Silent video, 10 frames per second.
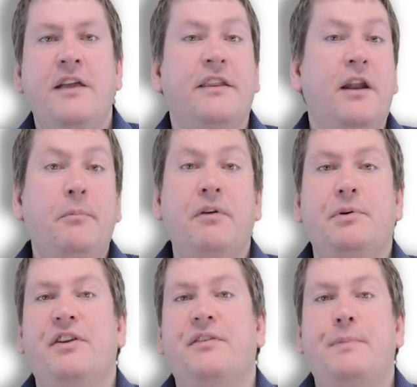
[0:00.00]
The number of
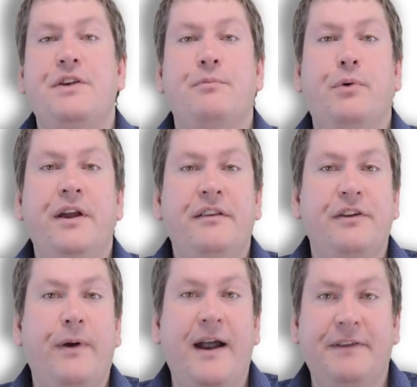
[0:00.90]
participation points
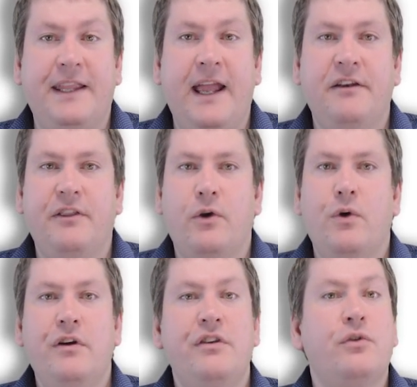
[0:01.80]
you have at the end of the
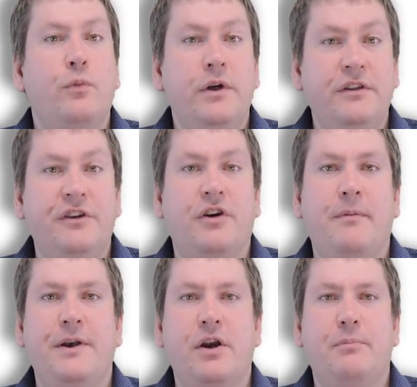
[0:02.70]
course will
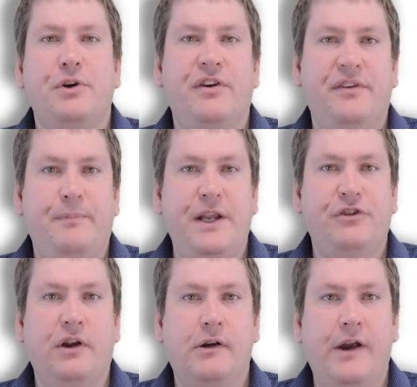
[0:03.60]
determine your
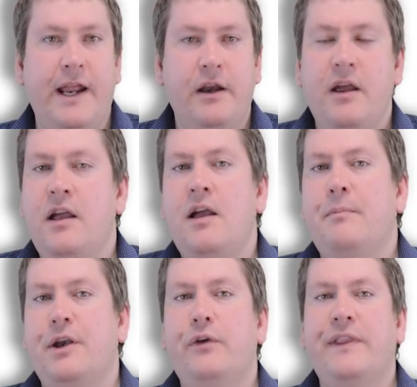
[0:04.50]
participation grade.
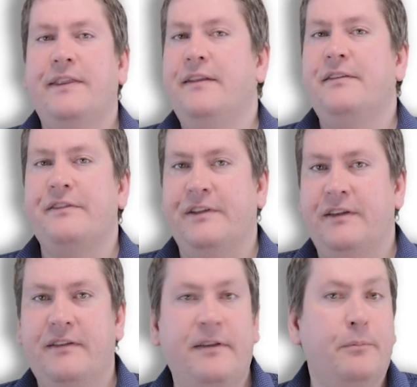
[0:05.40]
But note that this
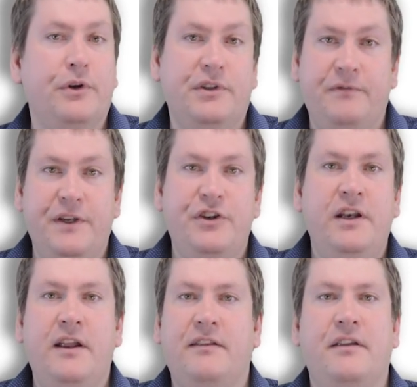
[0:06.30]
isn't simple
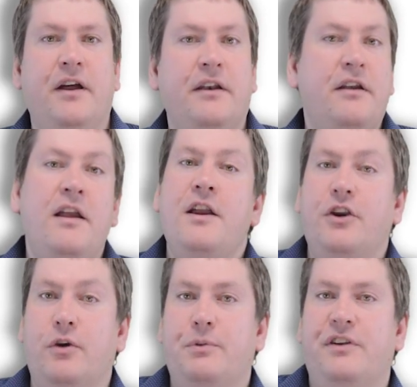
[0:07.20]
division. It's not
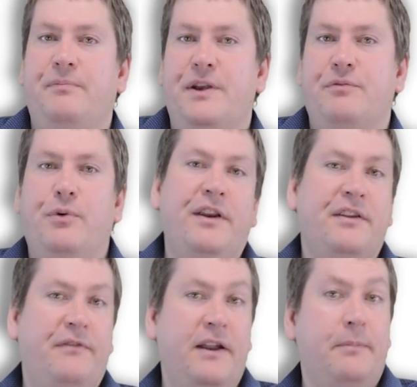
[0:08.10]
your participation points
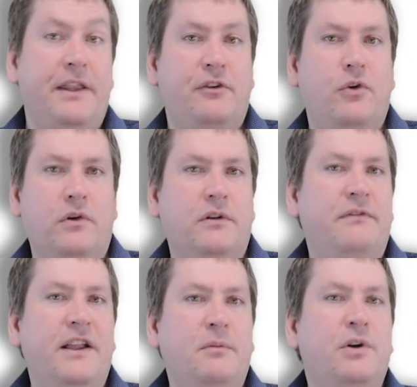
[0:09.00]
divided by the total
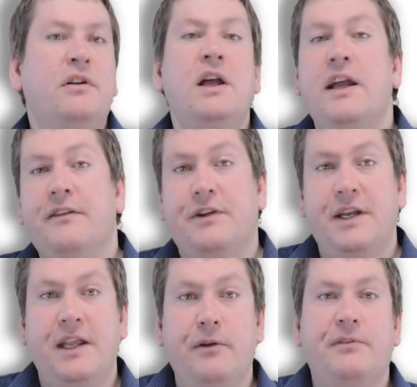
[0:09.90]
available. It's going
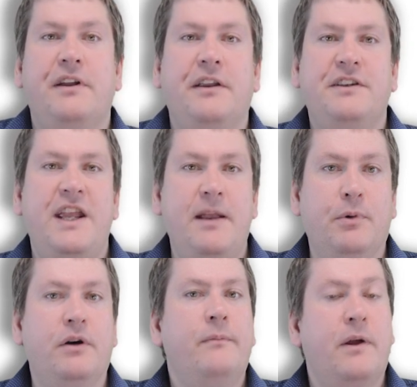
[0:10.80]
to use a
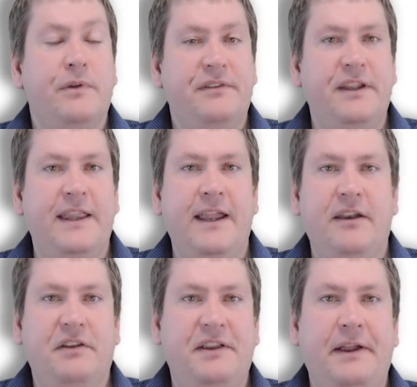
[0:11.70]
table, and we'll see that
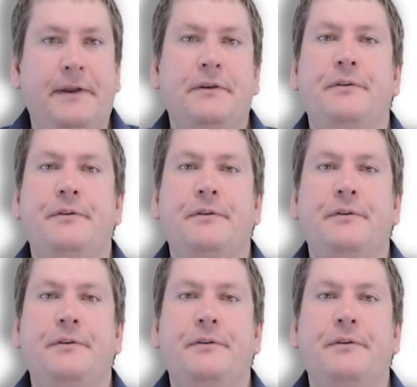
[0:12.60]
in a second.